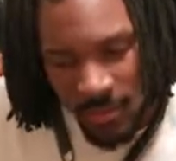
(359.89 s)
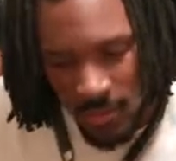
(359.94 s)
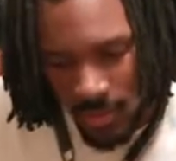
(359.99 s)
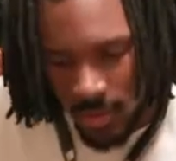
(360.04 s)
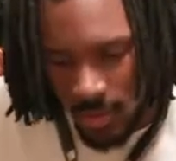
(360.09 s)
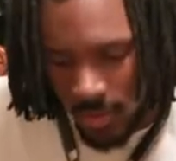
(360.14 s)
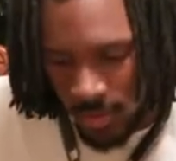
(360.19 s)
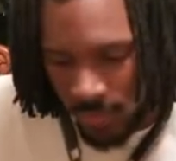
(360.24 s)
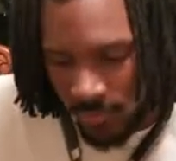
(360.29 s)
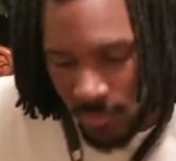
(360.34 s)
the
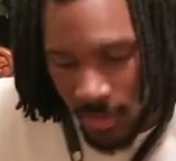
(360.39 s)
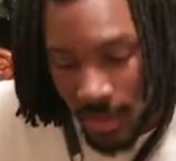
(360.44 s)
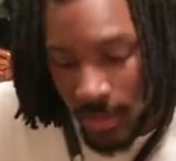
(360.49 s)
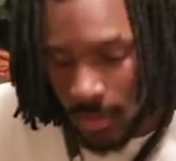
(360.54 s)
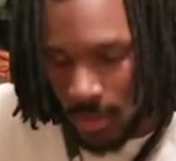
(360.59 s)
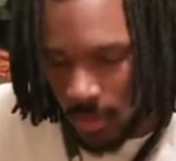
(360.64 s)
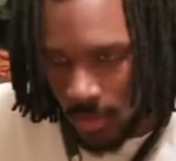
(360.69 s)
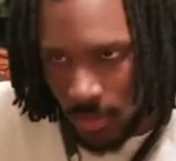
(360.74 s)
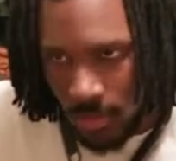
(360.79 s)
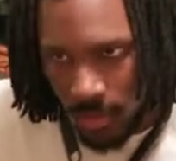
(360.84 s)
color of my
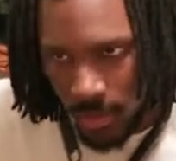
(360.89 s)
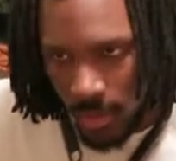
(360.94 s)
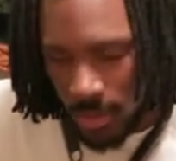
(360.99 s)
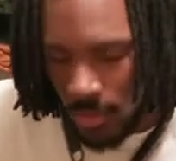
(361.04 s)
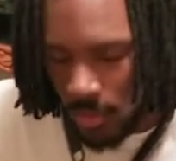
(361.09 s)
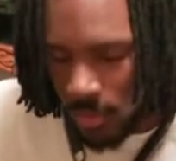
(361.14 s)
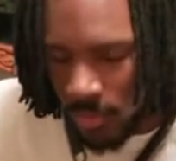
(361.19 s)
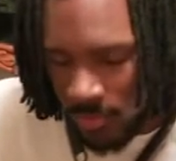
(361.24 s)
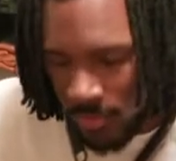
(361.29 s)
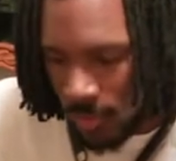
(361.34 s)
leader.
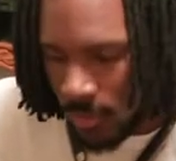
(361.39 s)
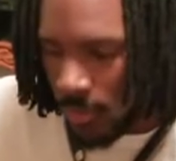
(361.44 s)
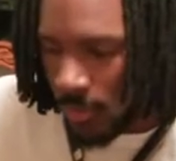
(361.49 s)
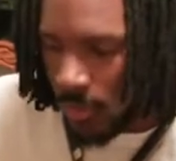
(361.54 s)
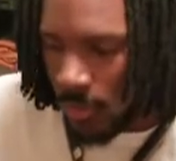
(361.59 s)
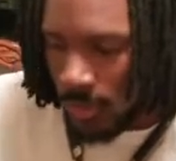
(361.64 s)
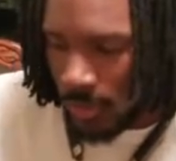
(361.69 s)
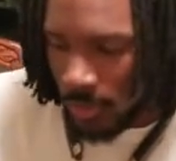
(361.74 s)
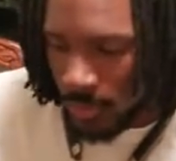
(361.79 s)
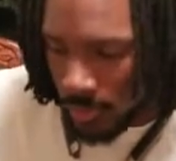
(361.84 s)
Yellow is
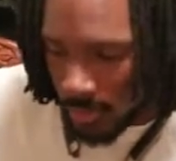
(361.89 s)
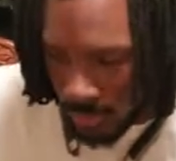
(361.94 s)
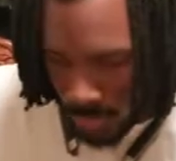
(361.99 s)
Dodoria.